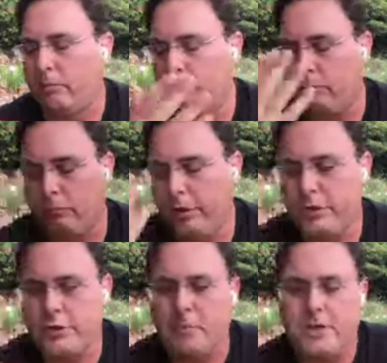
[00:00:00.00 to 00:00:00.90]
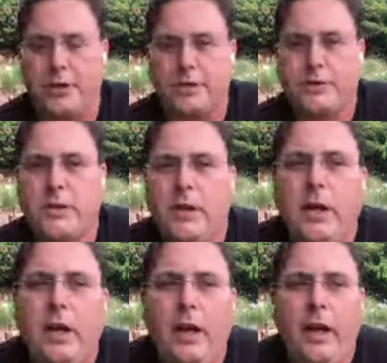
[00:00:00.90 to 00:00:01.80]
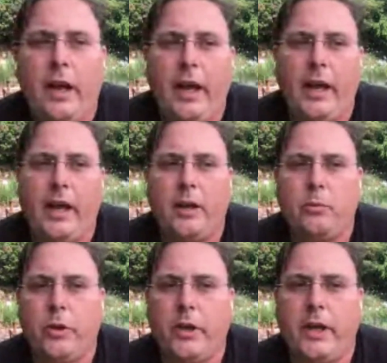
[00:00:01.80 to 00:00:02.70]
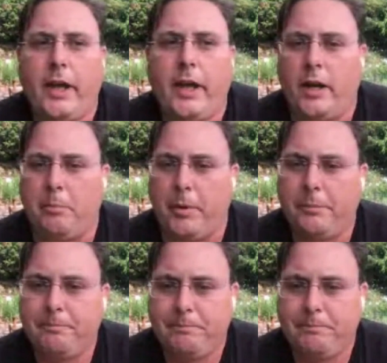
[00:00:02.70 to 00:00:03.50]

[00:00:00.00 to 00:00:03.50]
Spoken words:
real user metrics, and we're looking at a number.